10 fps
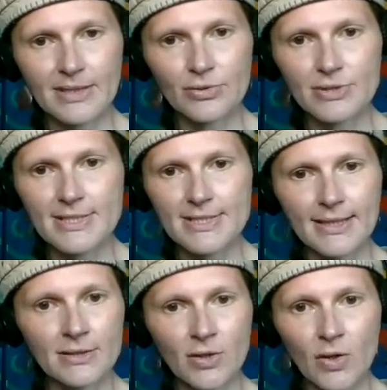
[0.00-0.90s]
on the
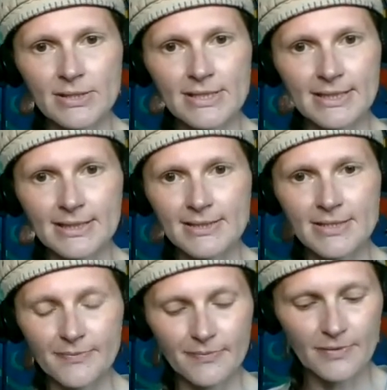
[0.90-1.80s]
second
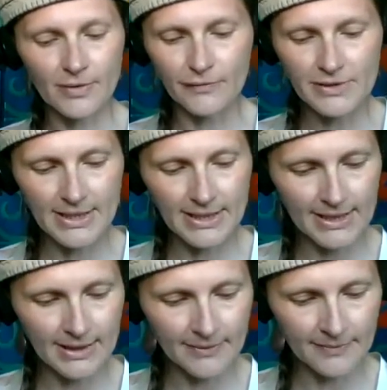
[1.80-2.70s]
continent of
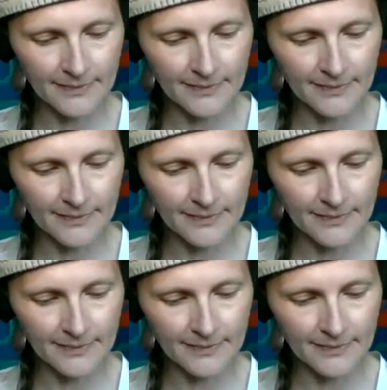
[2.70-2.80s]
taking.